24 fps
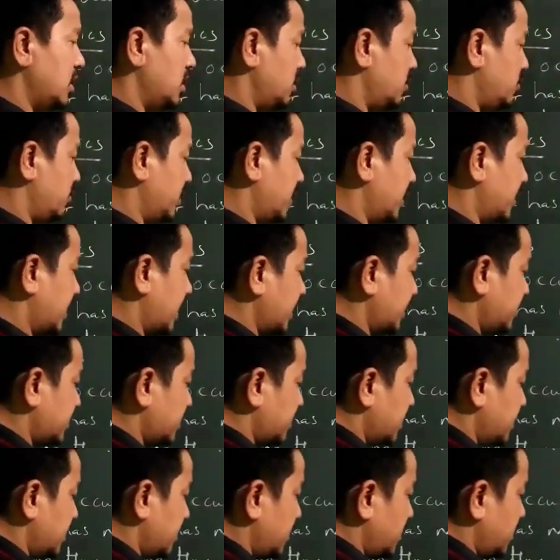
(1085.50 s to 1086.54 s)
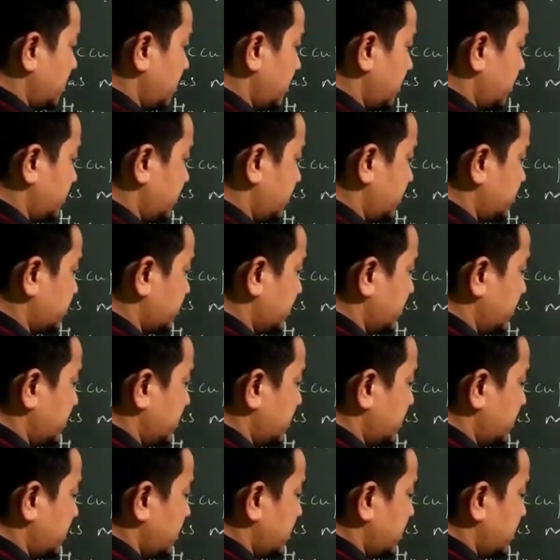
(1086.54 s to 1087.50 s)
when I write this one,